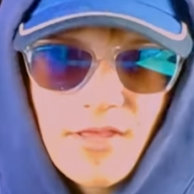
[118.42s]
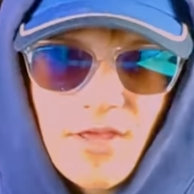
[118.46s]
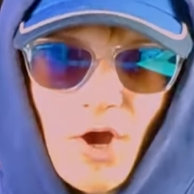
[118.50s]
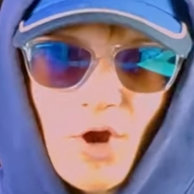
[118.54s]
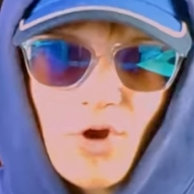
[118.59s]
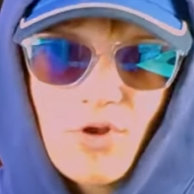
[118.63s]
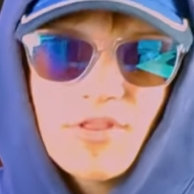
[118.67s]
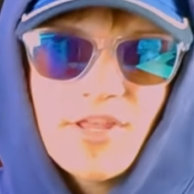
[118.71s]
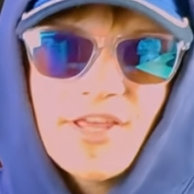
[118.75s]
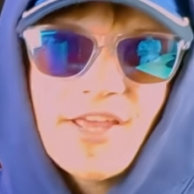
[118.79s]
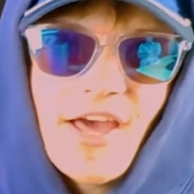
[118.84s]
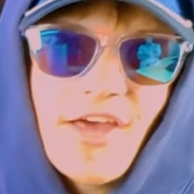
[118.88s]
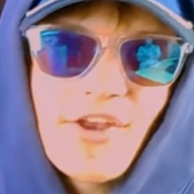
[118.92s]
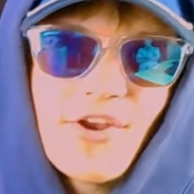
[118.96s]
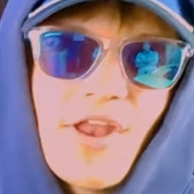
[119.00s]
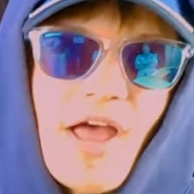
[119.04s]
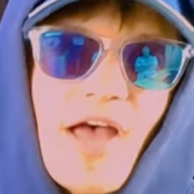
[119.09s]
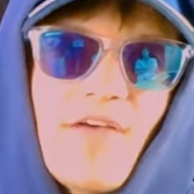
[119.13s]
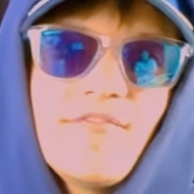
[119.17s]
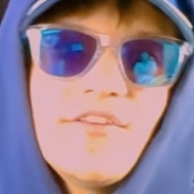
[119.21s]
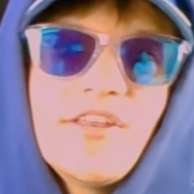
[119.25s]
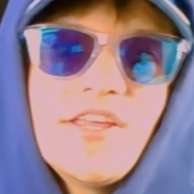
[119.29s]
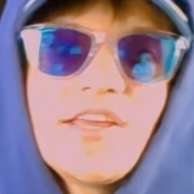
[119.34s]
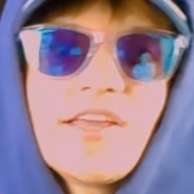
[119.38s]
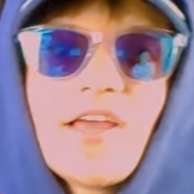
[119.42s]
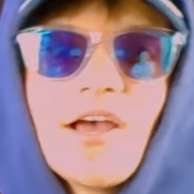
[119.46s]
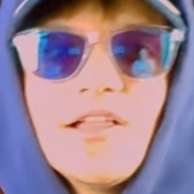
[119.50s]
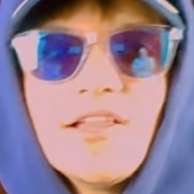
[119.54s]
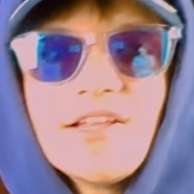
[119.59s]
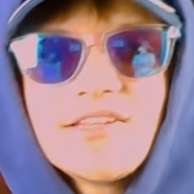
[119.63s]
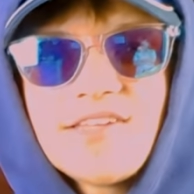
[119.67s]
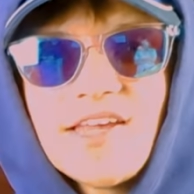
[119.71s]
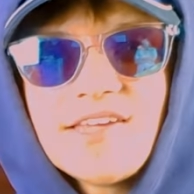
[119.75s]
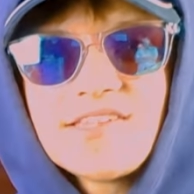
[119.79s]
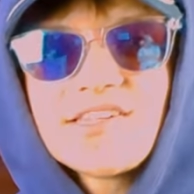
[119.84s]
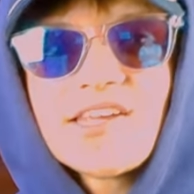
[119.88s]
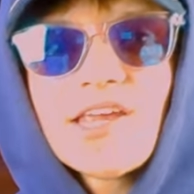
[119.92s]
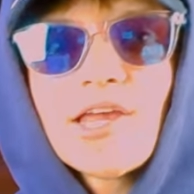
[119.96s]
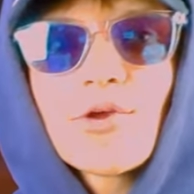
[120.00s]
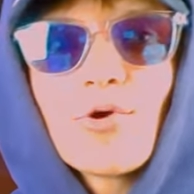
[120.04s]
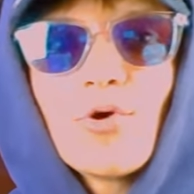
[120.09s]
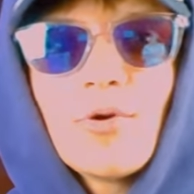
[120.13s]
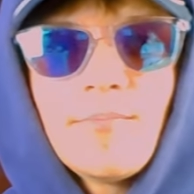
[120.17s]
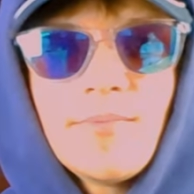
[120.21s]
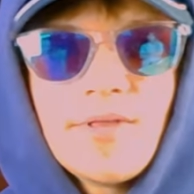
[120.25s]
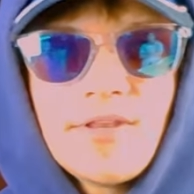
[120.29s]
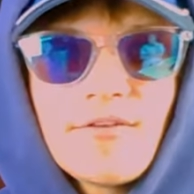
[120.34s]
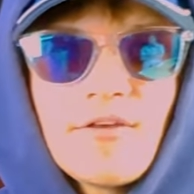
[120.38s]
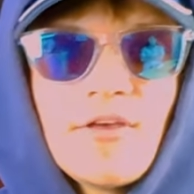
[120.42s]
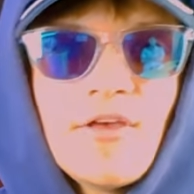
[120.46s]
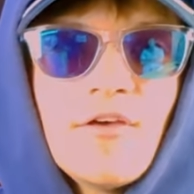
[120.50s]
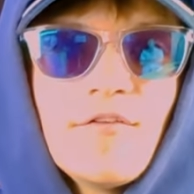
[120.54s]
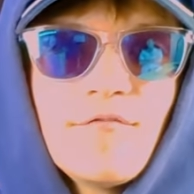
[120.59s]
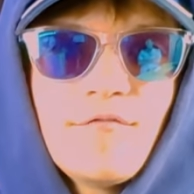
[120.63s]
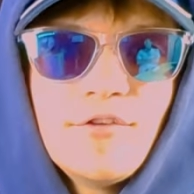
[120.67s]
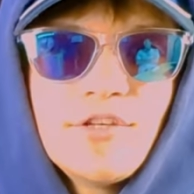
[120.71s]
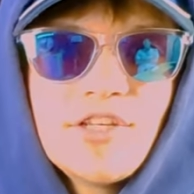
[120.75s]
Currently, I don't have any color testing equipment for